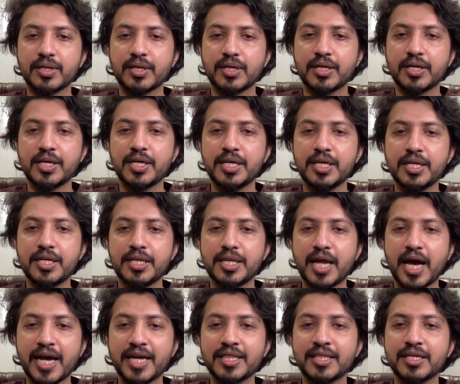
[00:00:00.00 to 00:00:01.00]
he
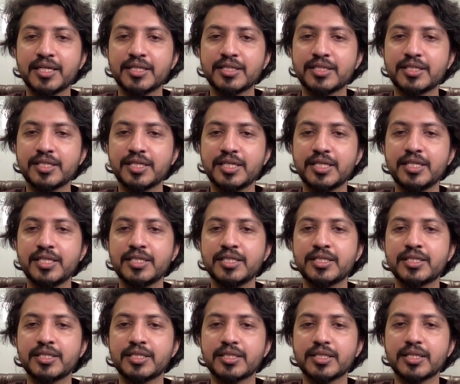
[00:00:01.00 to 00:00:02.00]
neither
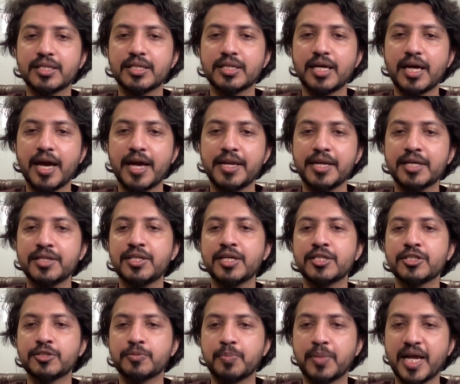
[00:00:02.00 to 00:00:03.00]
sees
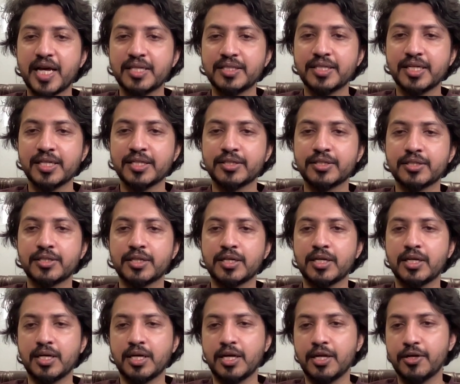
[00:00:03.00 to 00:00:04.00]
another's presence
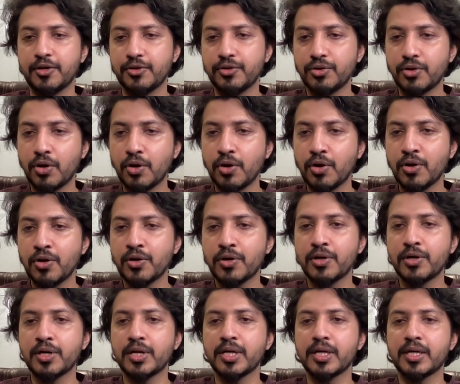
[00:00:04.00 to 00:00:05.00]

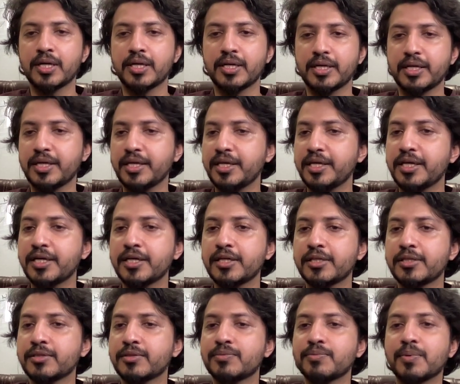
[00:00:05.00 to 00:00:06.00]
nor
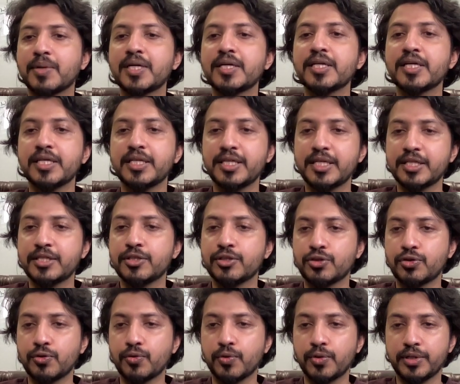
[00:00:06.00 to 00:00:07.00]
hears what he is
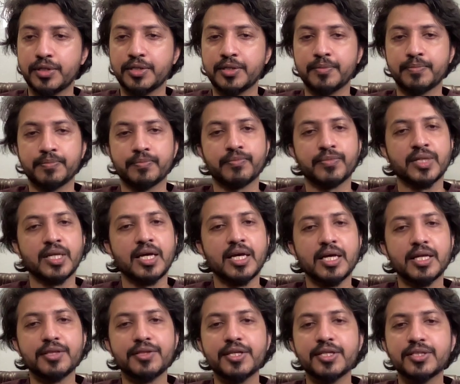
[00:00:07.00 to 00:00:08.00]
told.
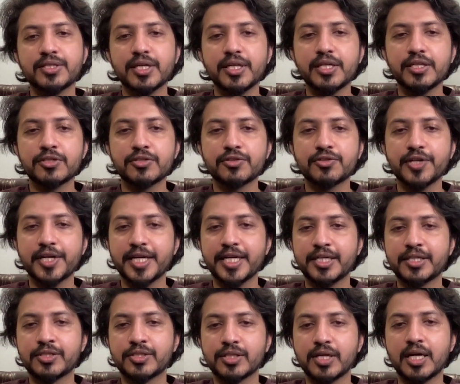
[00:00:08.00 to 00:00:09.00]
This
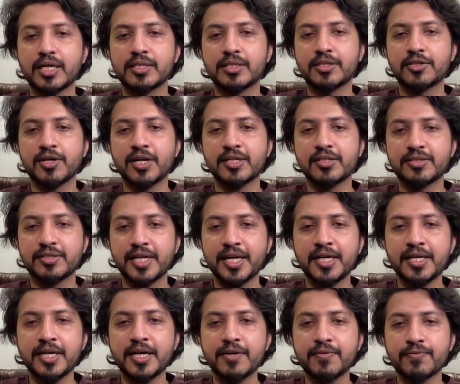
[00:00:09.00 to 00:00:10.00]
illustrates a
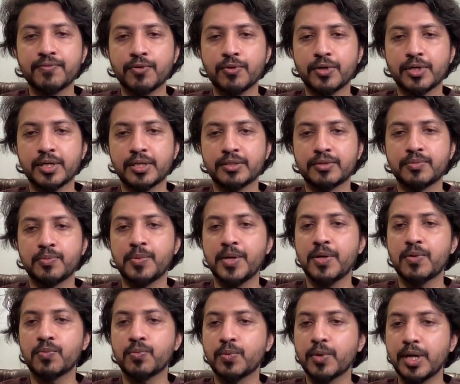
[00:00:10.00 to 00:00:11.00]
transcendent focus
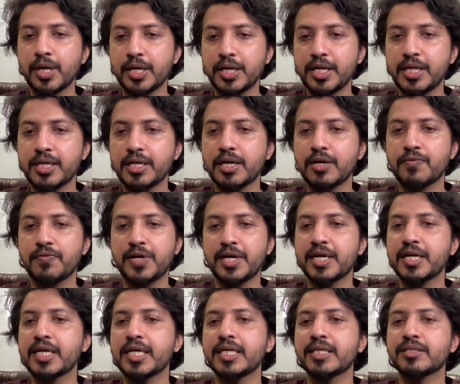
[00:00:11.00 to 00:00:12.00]
where worldly
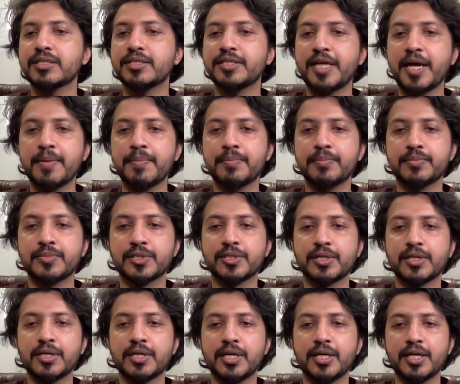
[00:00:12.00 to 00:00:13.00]
awareness dims
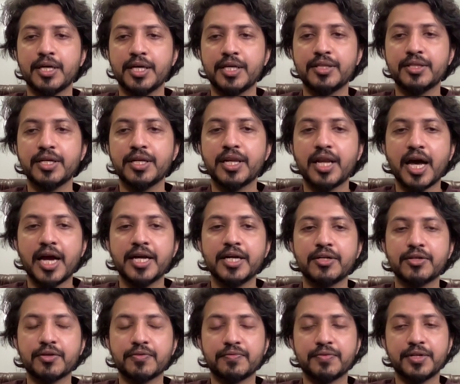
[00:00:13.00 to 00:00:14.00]
in the
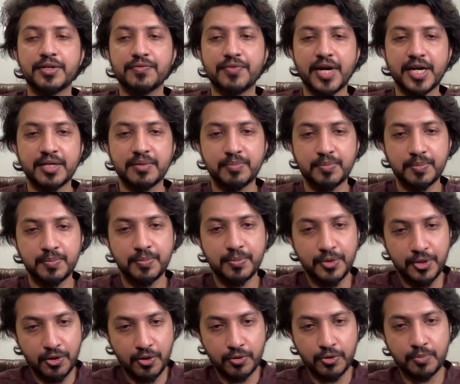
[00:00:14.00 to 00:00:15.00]
light of divine
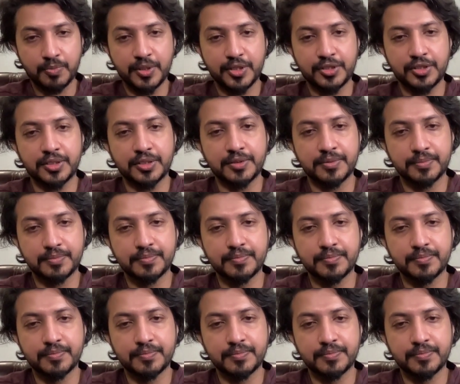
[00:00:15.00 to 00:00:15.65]
preoccupation.